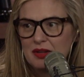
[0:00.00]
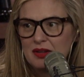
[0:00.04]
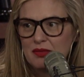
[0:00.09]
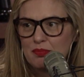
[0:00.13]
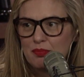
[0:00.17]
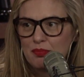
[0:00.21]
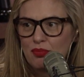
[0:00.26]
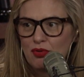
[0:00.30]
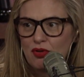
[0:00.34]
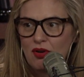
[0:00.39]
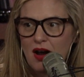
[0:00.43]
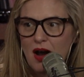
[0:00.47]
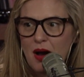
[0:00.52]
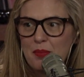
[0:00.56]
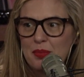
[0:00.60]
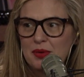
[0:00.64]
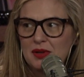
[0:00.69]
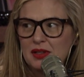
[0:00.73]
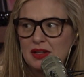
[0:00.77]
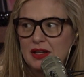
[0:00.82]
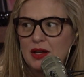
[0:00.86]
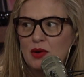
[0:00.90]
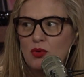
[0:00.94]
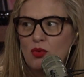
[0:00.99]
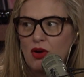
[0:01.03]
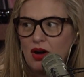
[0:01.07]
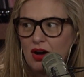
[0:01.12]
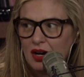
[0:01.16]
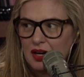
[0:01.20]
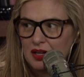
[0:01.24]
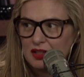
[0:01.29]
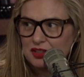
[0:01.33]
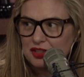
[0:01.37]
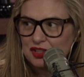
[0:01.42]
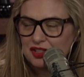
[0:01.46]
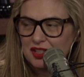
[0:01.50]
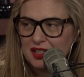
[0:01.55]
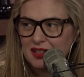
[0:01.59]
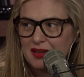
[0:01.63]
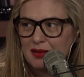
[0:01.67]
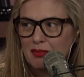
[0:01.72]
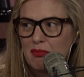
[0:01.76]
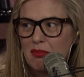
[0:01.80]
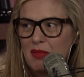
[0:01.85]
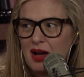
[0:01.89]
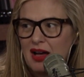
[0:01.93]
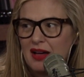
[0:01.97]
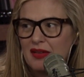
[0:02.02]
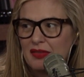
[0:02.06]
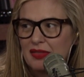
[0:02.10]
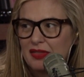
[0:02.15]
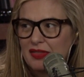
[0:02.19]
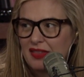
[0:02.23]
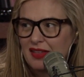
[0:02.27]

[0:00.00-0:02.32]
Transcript: been properly washed in a month.